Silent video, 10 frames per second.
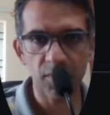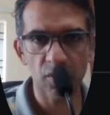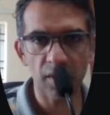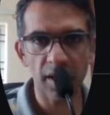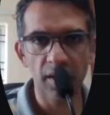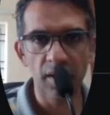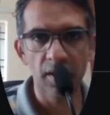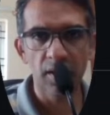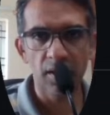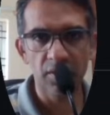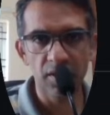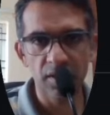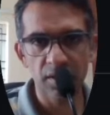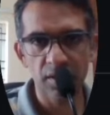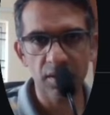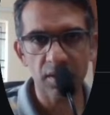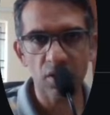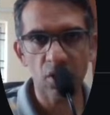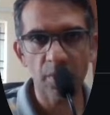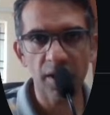okay uh, this is a
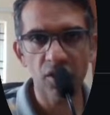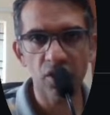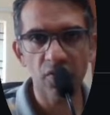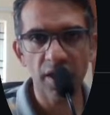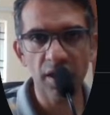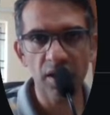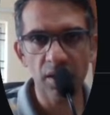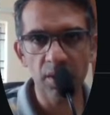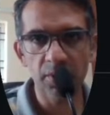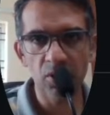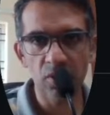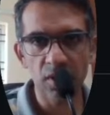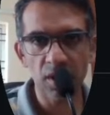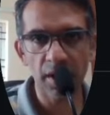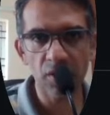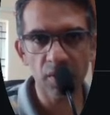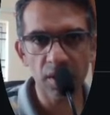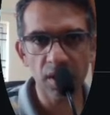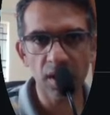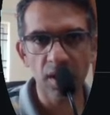combination of 10 herbs used in
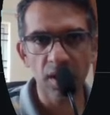ayurveda